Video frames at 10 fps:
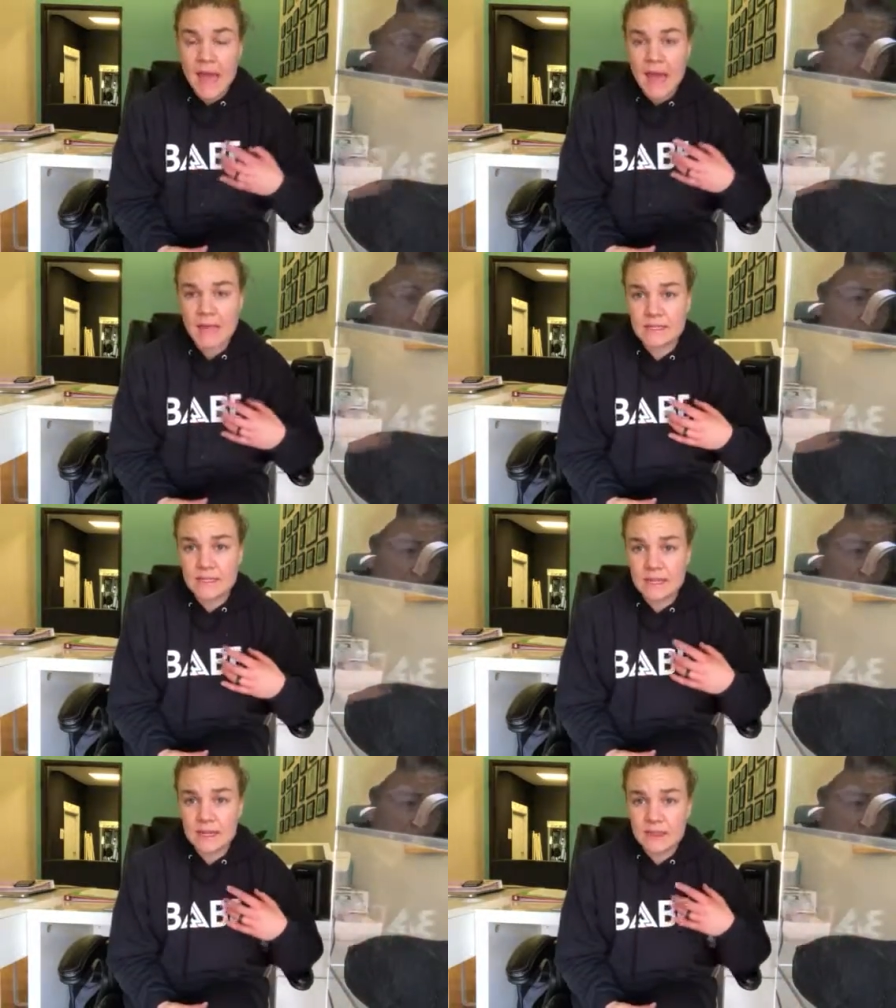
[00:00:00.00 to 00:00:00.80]

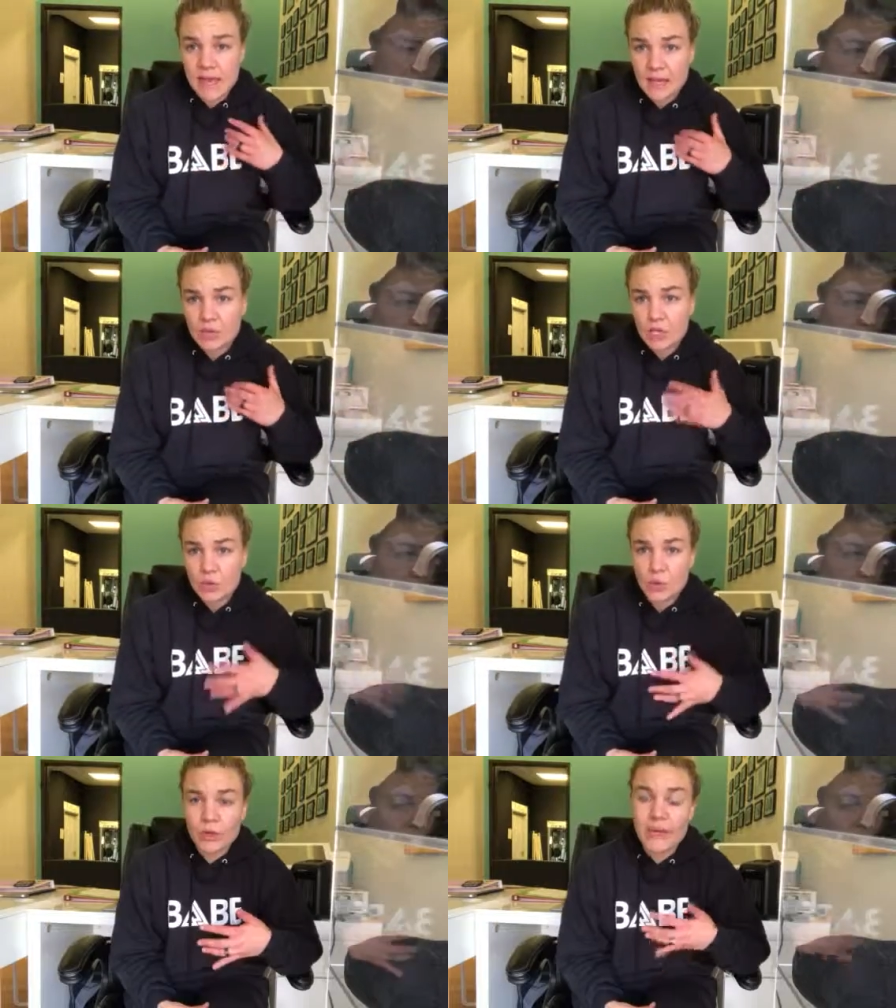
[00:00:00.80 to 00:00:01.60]
And then
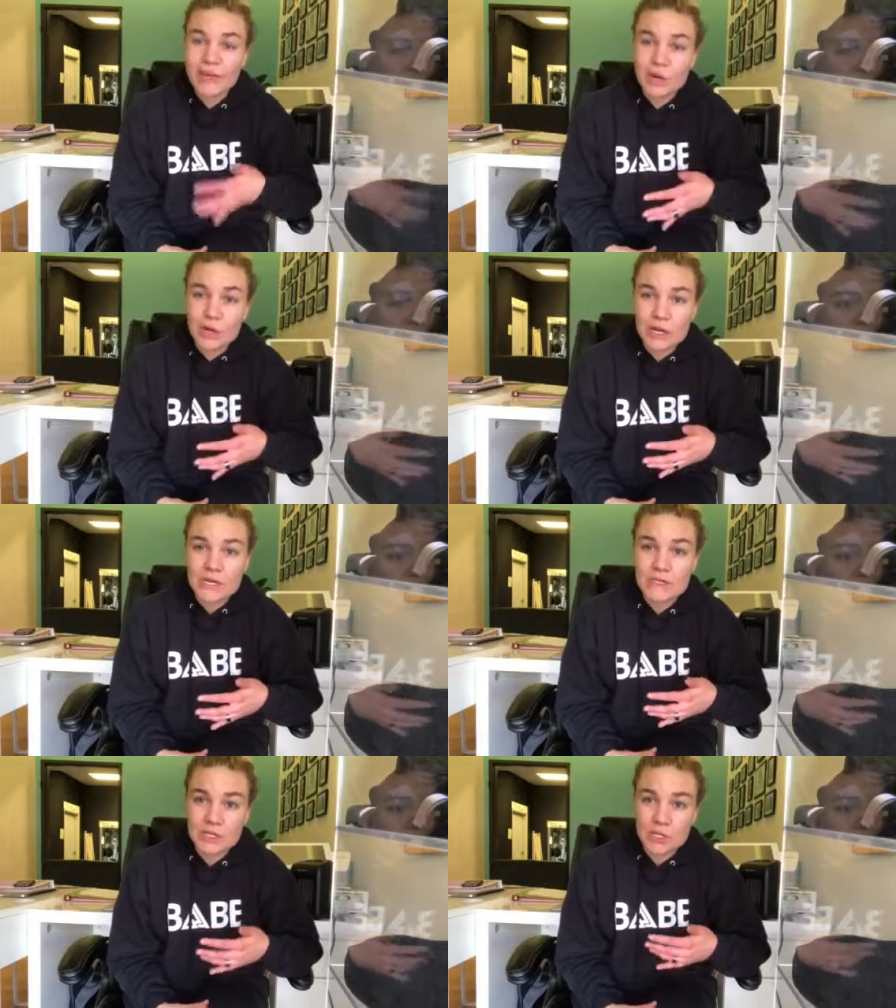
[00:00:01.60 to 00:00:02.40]
you will
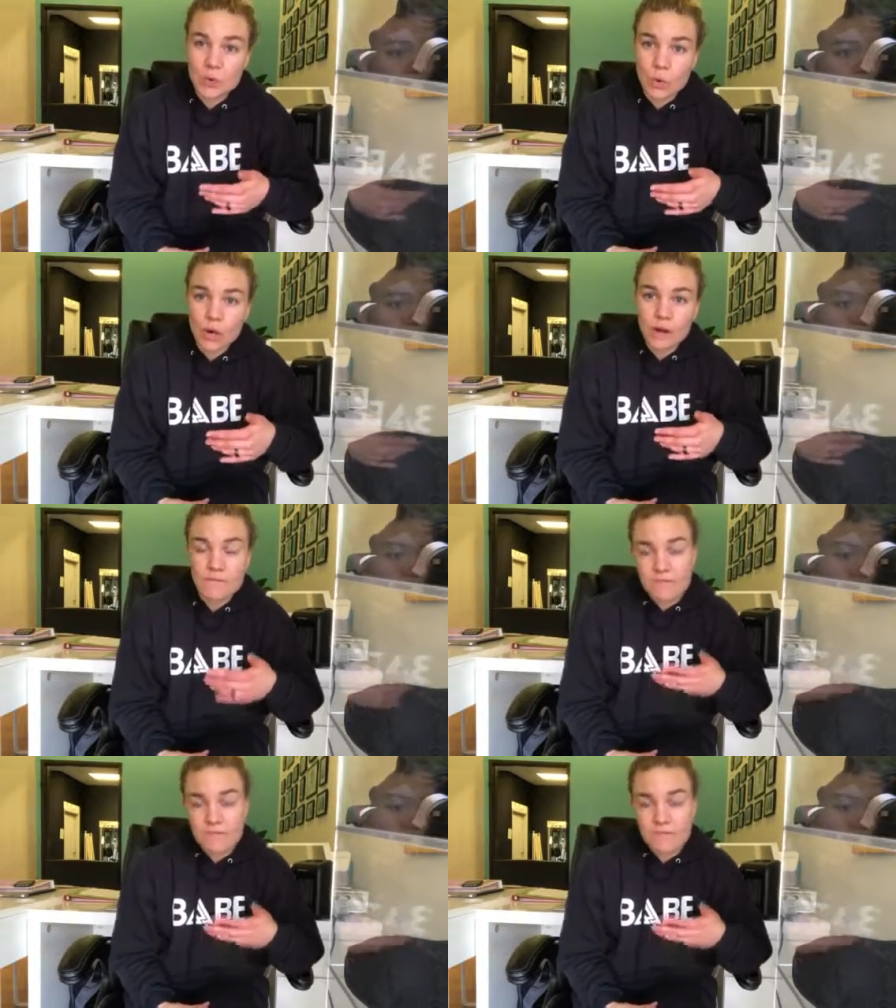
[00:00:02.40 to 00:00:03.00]
increase your